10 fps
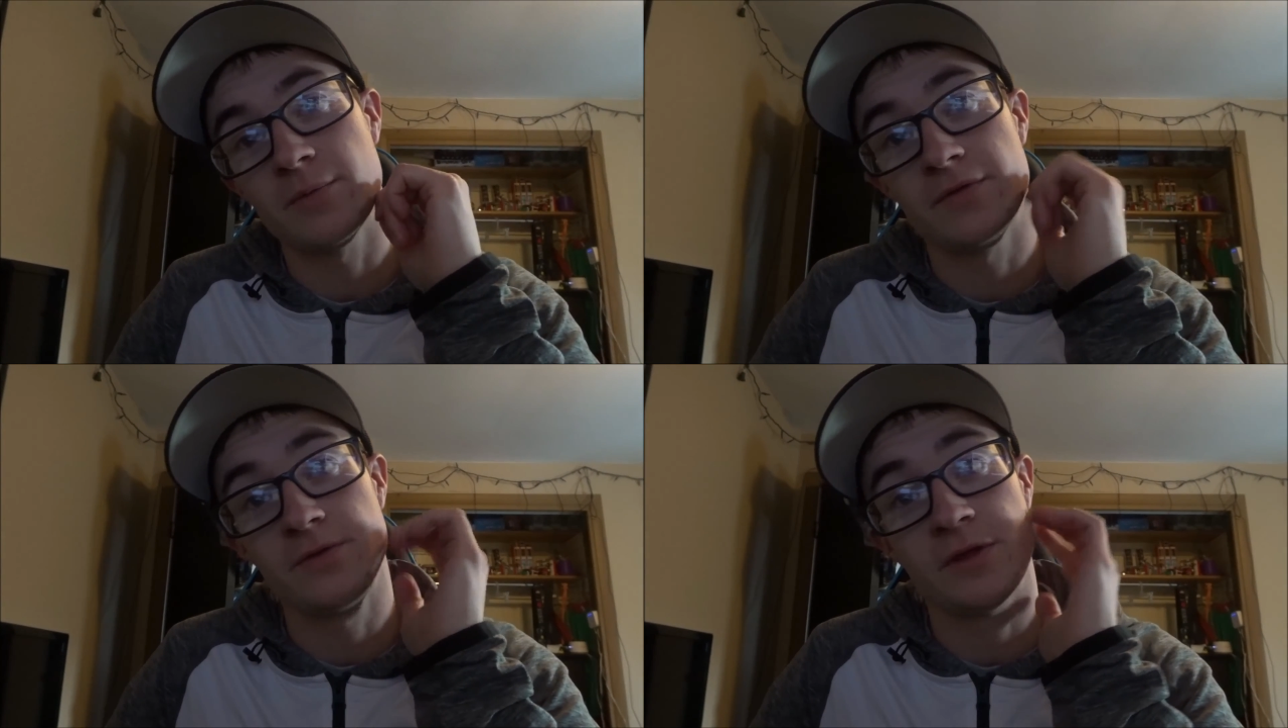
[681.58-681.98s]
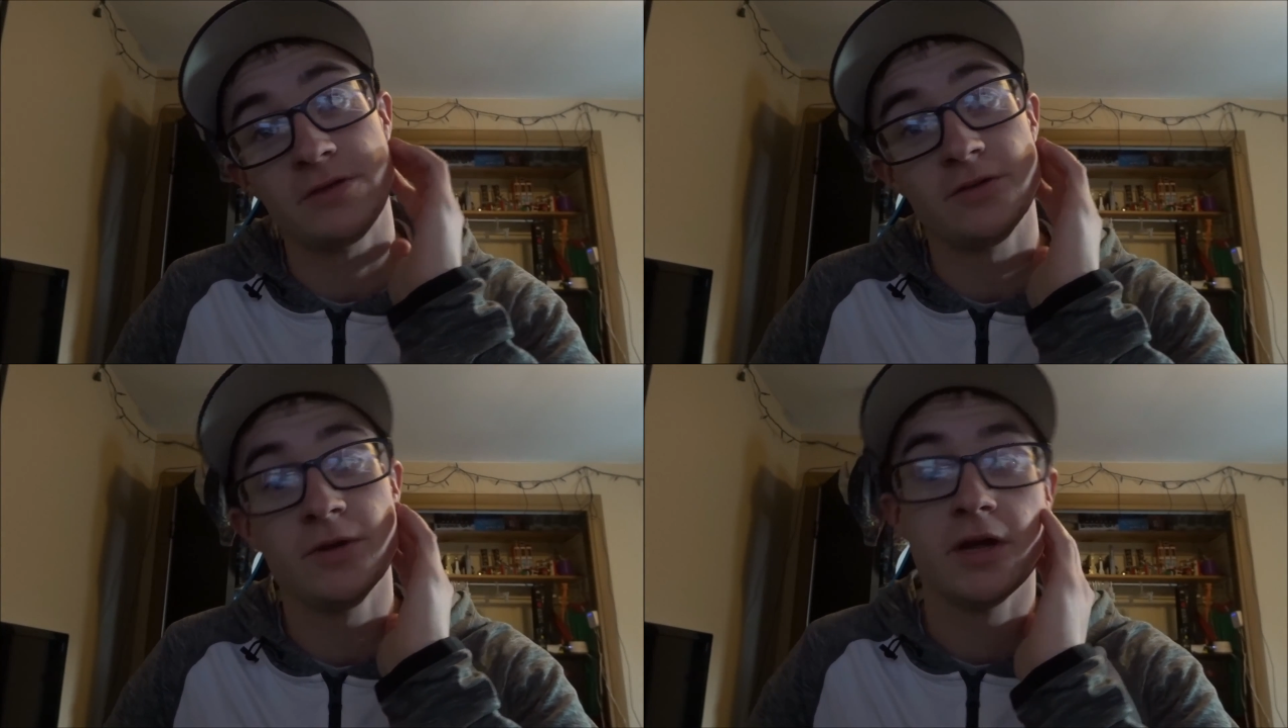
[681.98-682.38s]
button if you like
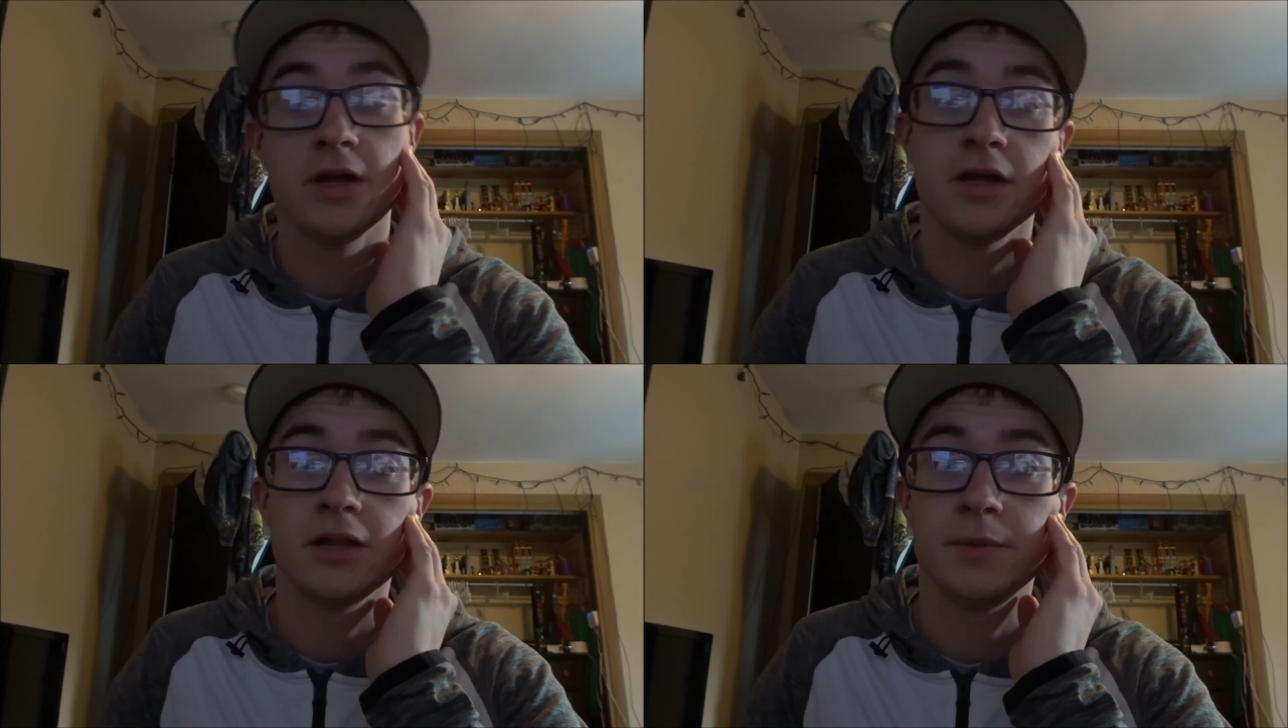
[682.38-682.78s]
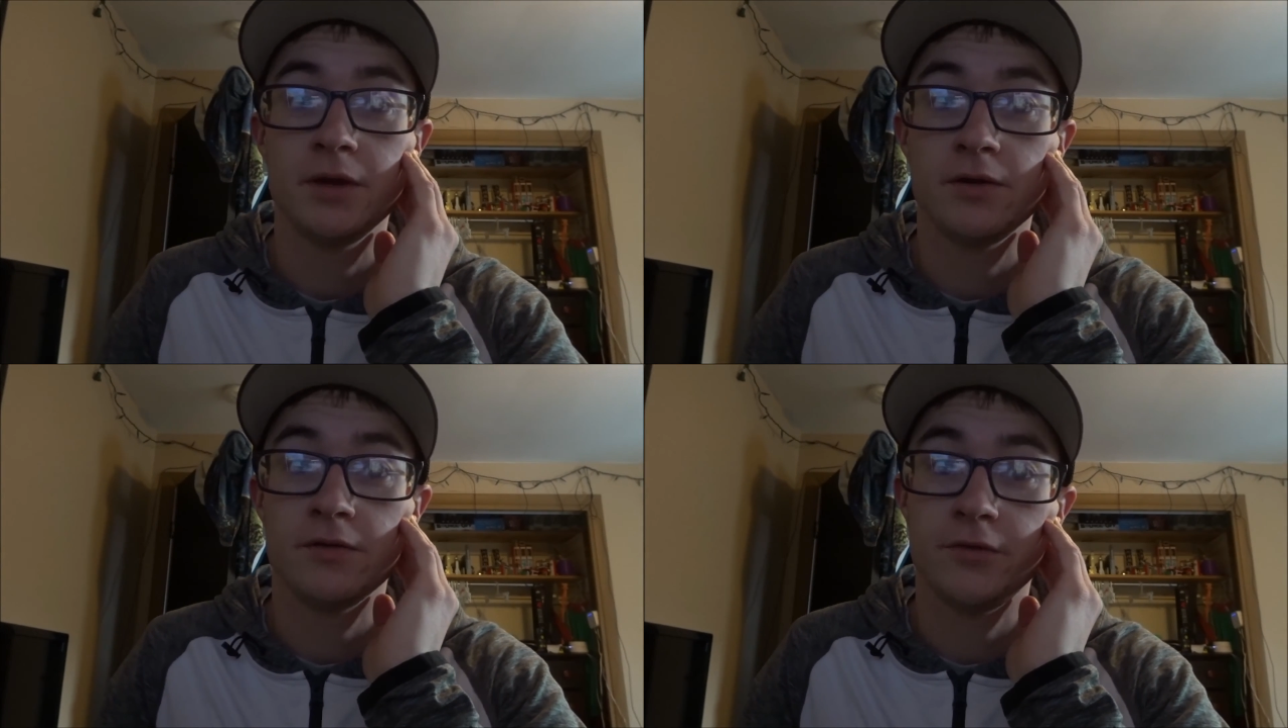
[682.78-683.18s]
to. Let me
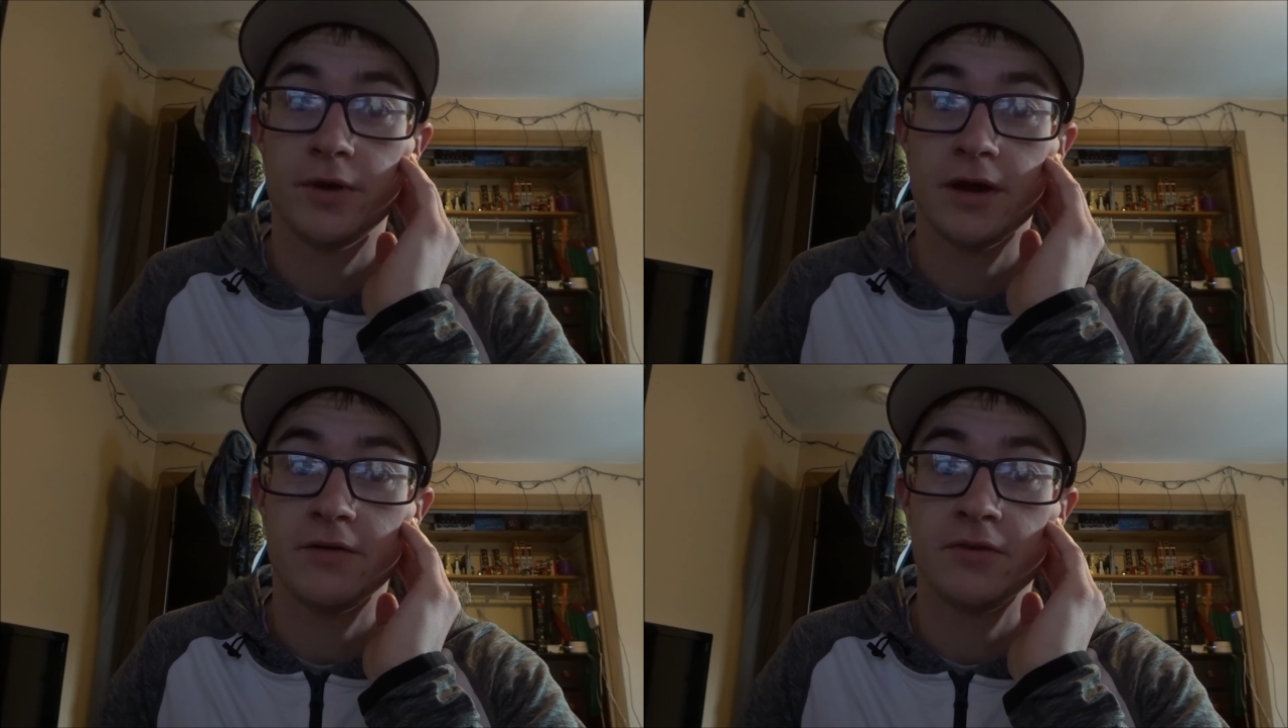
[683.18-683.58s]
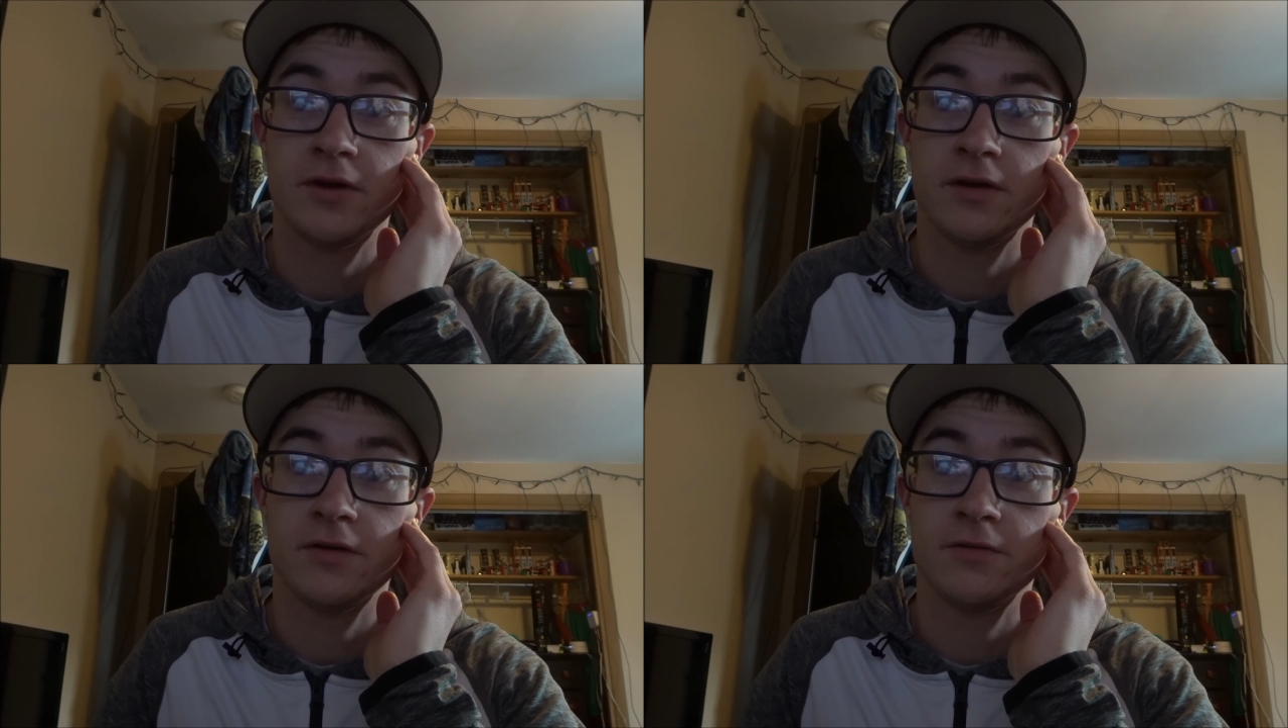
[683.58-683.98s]
know if you have
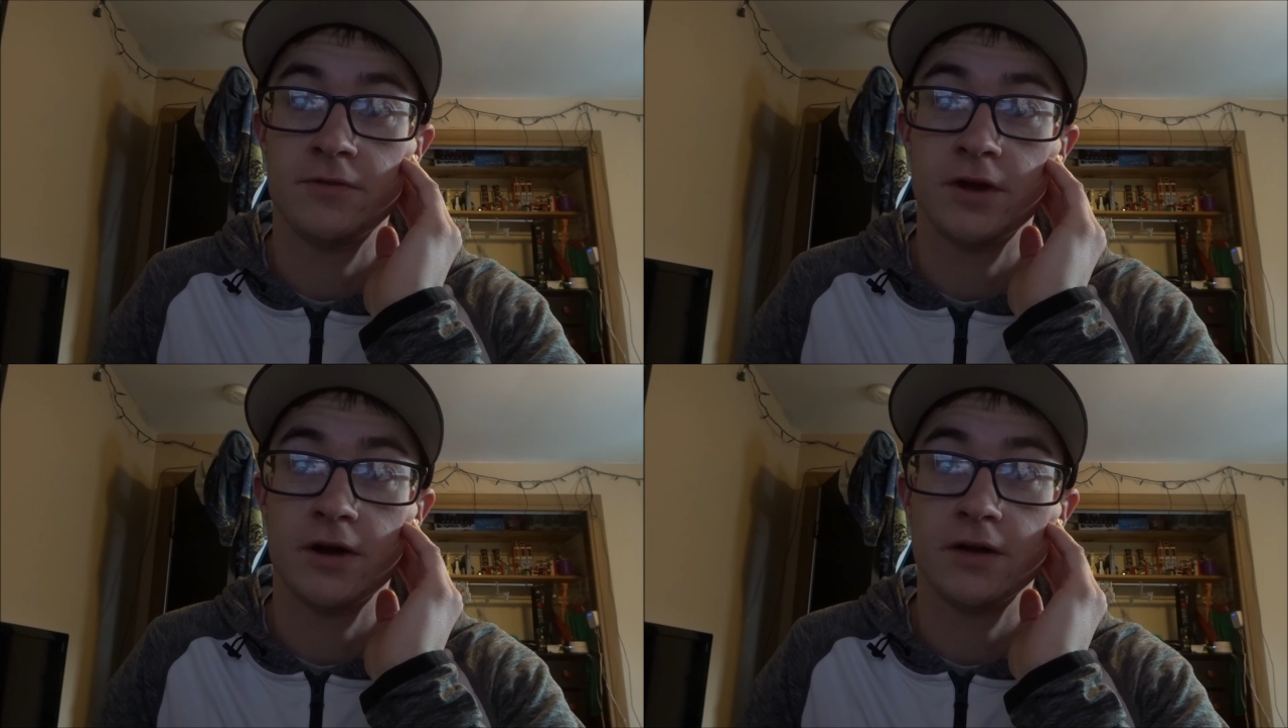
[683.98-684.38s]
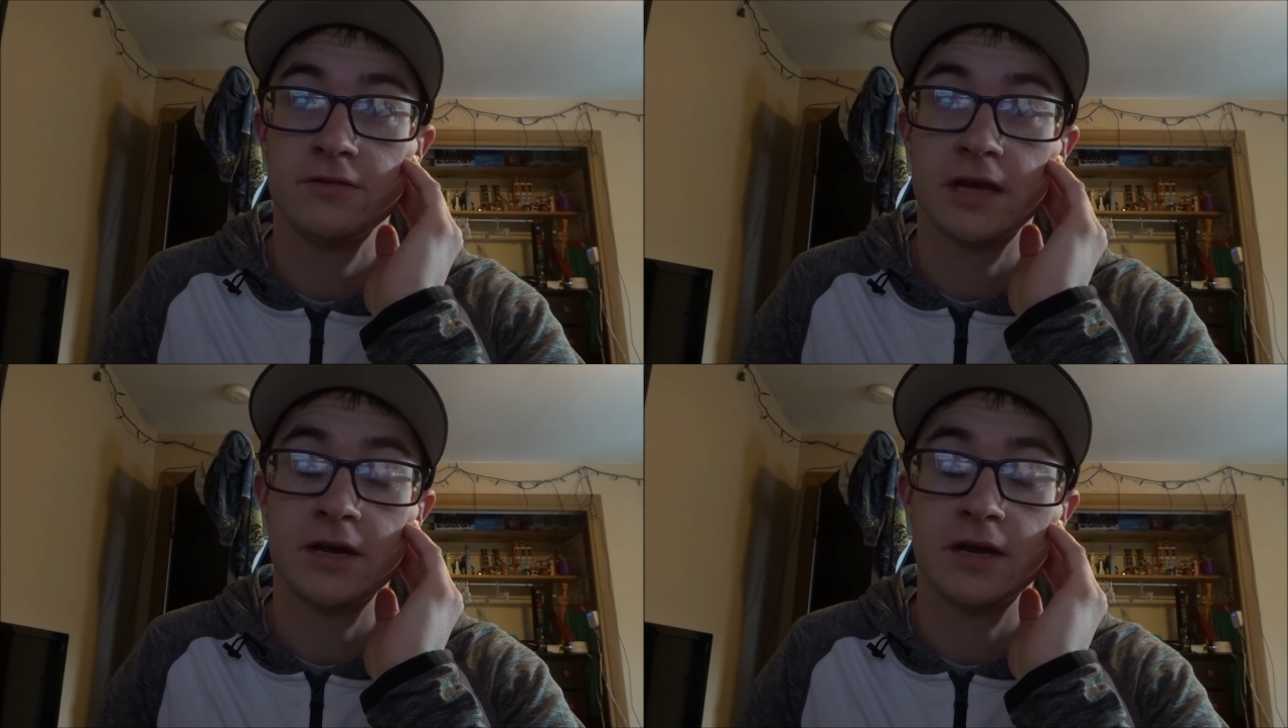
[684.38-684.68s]
a VR headset.